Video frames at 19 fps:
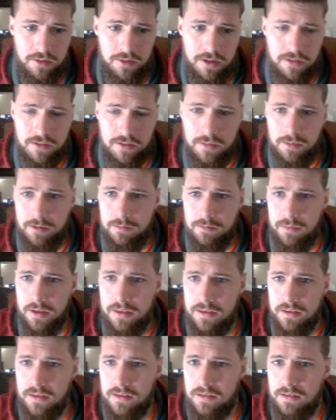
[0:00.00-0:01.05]
of some of these
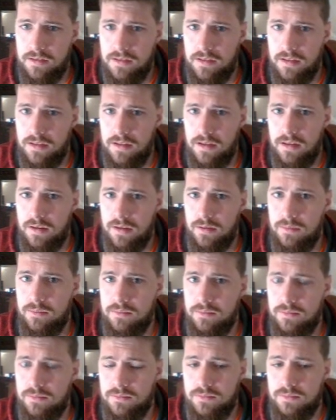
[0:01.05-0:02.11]
methods.
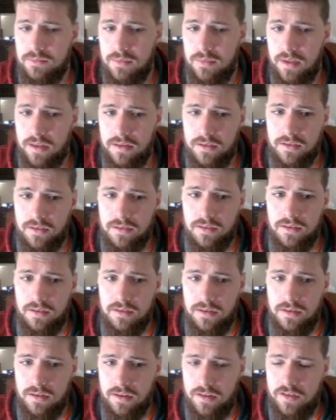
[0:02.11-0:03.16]
It
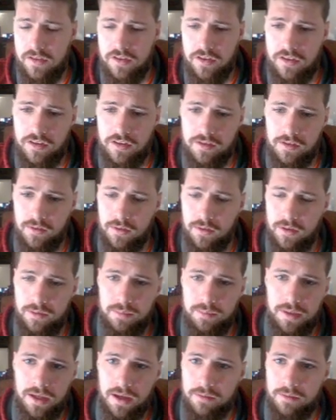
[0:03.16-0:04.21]
should just only
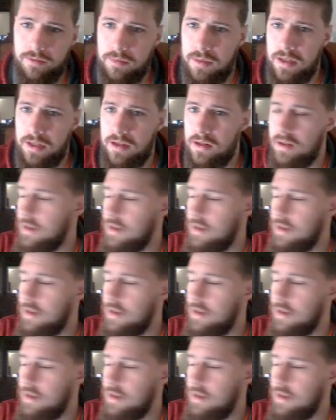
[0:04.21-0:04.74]
pick up from here.